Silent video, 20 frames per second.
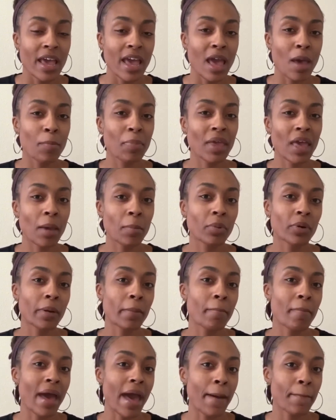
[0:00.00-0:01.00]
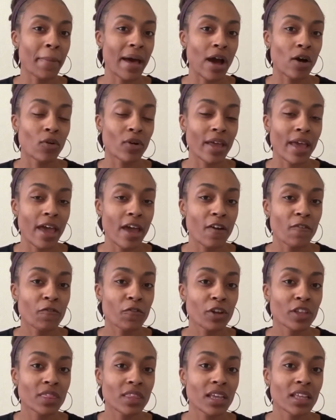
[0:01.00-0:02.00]
and be able to map out
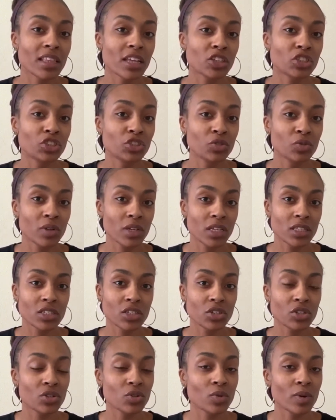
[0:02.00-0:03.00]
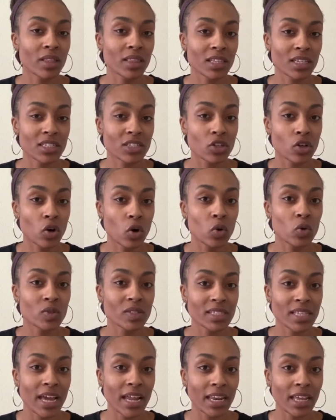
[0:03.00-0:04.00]
everything that you need to do in this goal
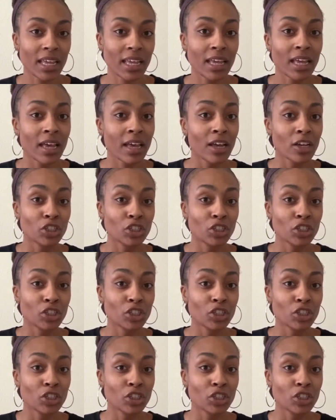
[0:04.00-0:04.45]
setting